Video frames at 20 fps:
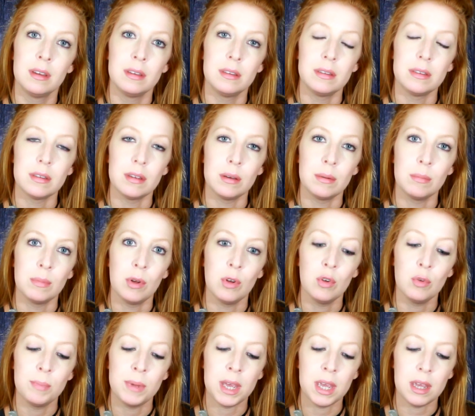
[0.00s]
some
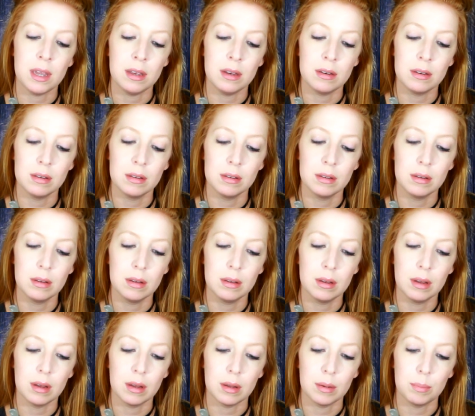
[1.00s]
homemade
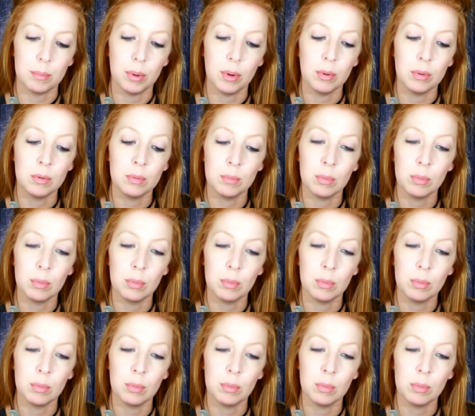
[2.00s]
bone